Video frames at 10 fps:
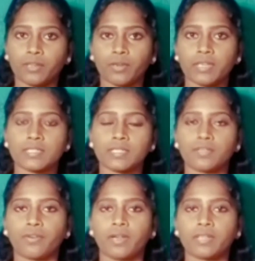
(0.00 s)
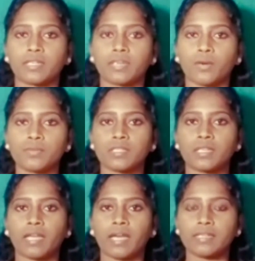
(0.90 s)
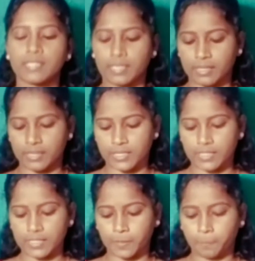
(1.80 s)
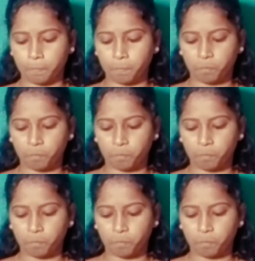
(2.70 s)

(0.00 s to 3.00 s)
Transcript: Can you identify the nouns in that sentences?